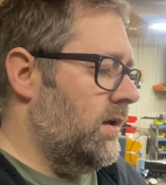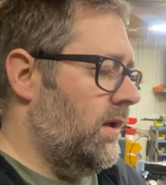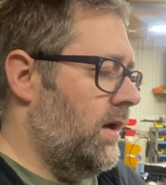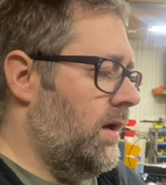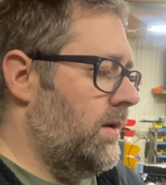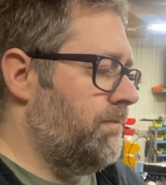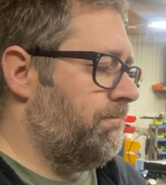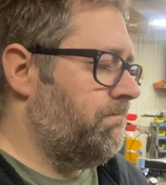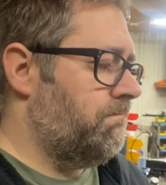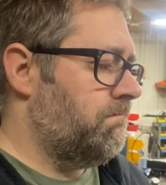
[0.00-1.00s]

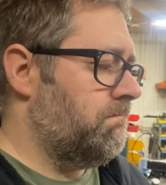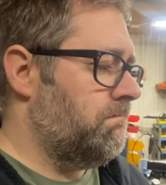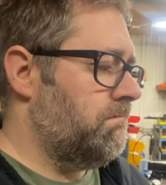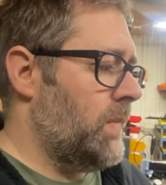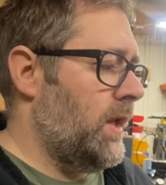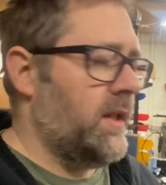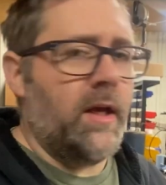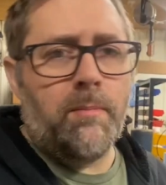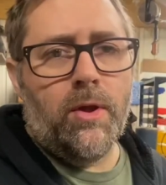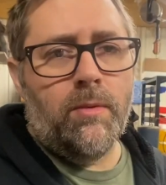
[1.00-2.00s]
like
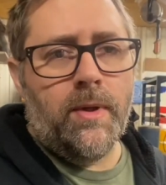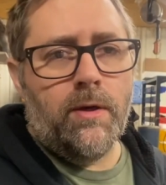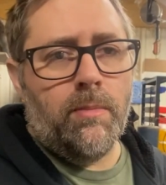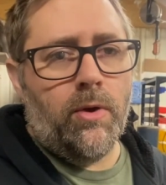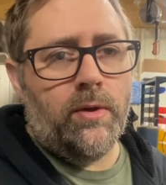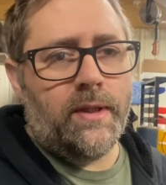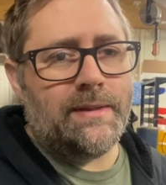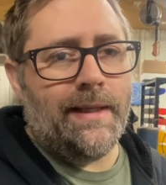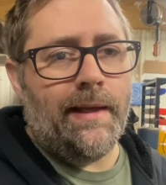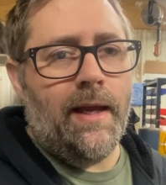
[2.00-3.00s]
10 millimeter bolt, it's
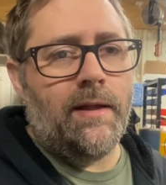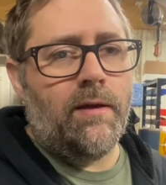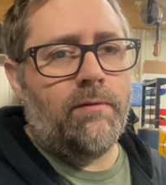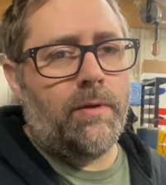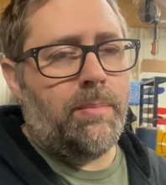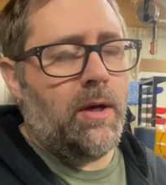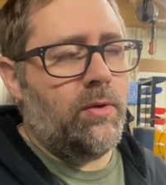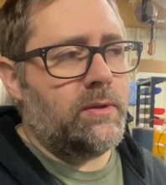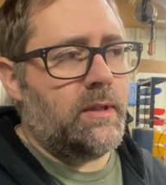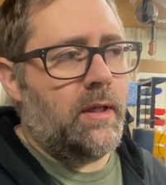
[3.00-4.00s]
like 18
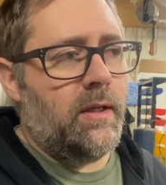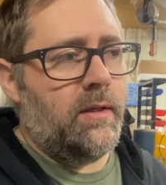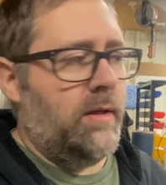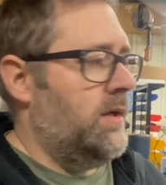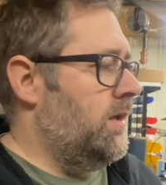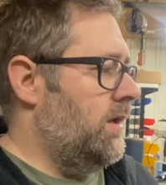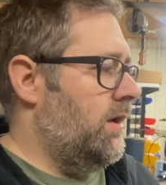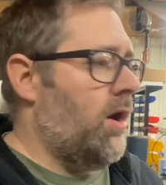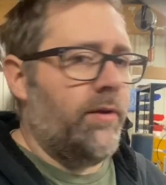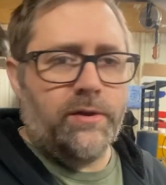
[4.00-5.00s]
foot-pounds, and then
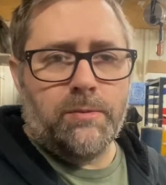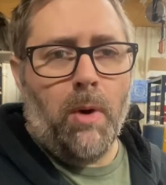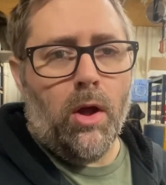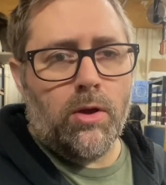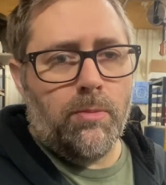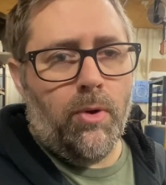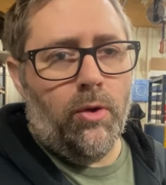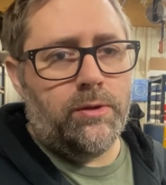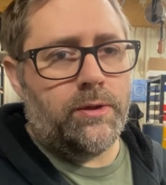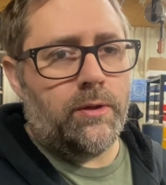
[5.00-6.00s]
all the smaller
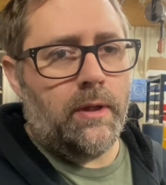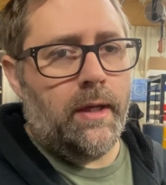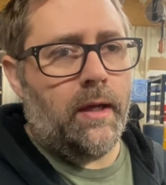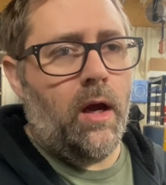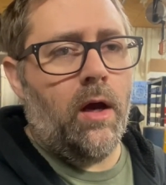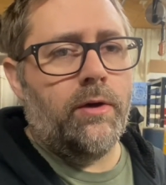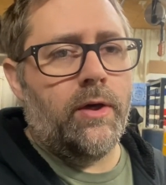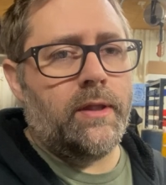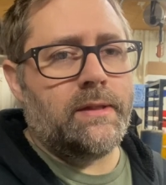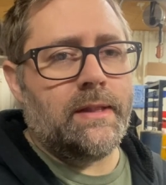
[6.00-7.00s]
bolts are like
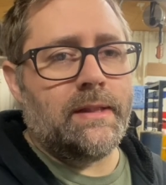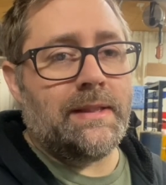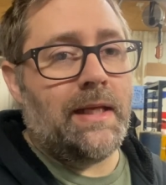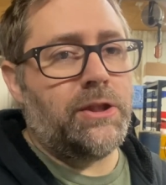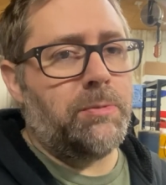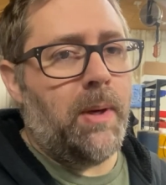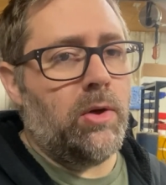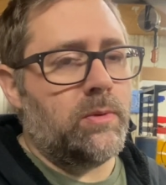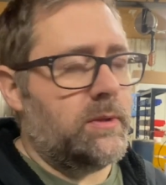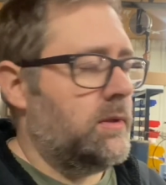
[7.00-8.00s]
106
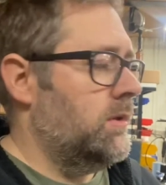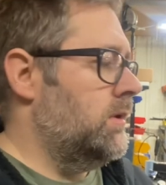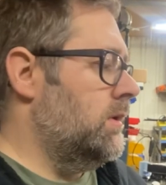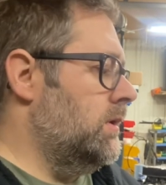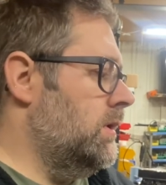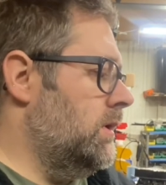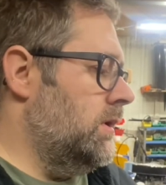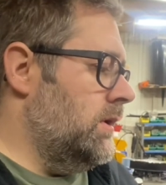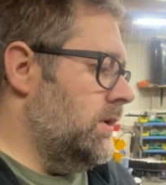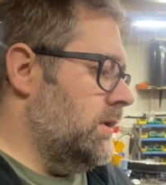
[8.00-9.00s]
inch-pounds.
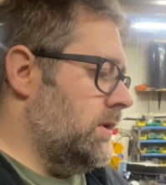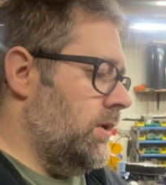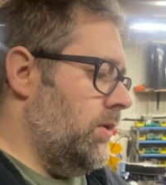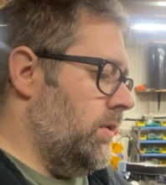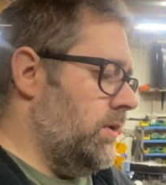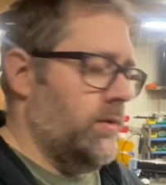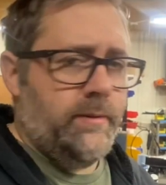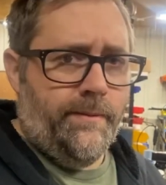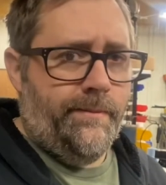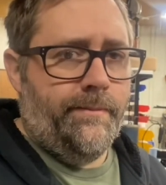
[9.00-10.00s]
So those
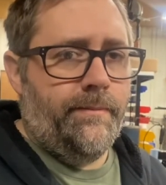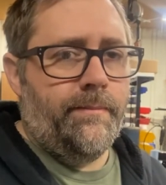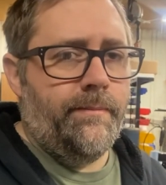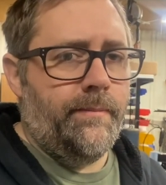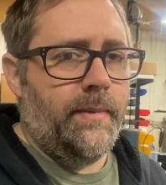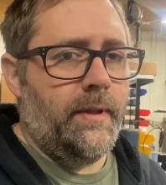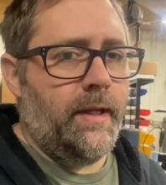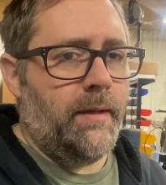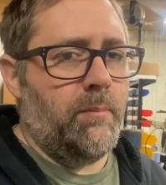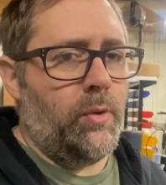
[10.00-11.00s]
are
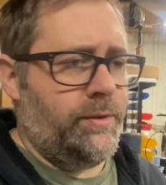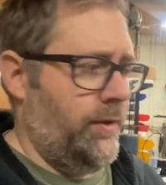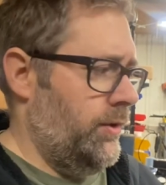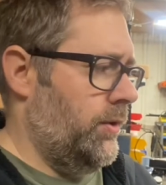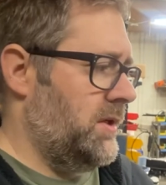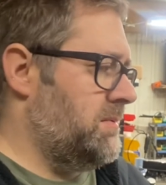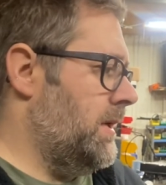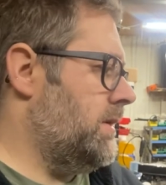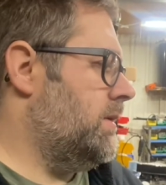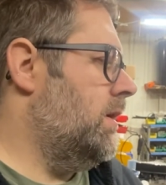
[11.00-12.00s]
like most of your torque specs.